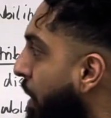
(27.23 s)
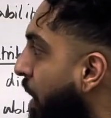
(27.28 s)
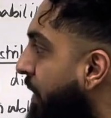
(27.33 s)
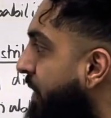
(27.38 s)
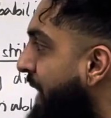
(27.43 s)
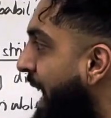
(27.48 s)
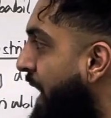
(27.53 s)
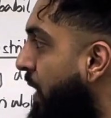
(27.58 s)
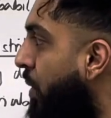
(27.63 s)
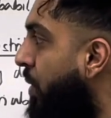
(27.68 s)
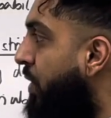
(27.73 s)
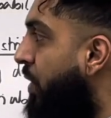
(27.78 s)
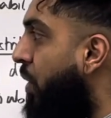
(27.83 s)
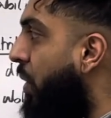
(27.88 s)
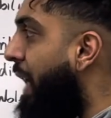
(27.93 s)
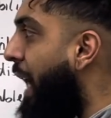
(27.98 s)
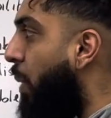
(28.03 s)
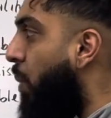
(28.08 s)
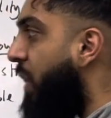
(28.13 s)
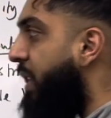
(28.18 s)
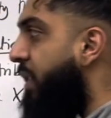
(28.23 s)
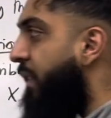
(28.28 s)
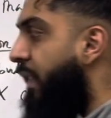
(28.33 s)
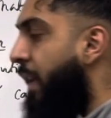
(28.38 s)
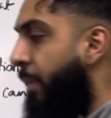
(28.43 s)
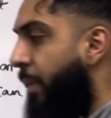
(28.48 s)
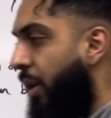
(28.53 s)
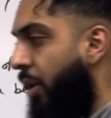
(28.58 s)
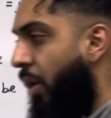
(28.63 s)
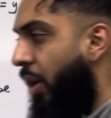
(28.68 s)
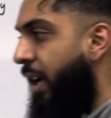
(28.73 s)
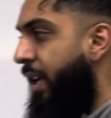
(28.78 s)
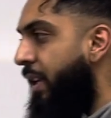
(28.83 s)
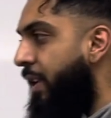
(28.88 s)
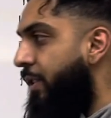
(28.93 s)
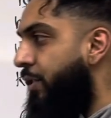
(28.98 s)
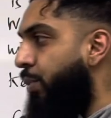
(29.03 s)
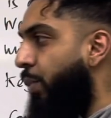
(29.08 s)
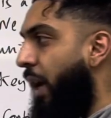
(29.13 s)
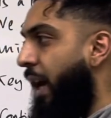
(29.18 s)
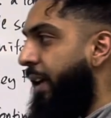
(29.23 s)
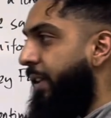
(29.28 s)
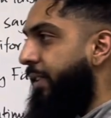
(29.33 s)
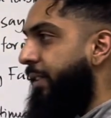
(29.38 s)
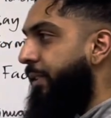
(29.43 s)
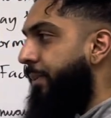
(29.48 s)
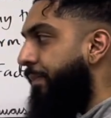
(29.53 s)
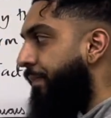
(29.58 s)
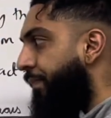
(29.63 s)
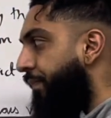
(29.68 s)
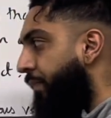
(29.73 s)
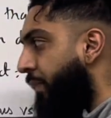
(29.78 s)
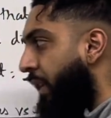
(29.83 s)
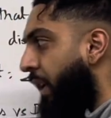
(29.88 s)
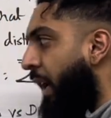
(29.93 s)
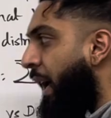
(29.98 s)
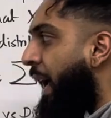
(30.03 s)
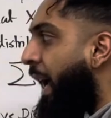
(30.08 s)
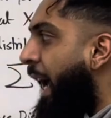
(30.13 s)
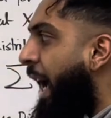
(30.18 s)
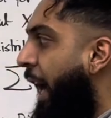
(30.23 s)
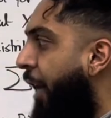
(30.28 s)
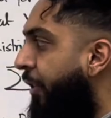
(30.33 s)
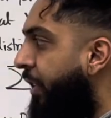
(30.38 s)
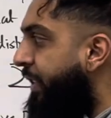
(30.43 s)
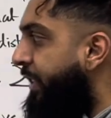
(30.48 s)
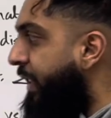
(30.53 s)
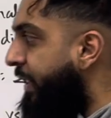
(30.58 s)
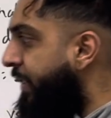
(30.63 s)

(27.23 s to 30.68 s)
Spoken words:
of tails you get when you flip a coin twice. Here is the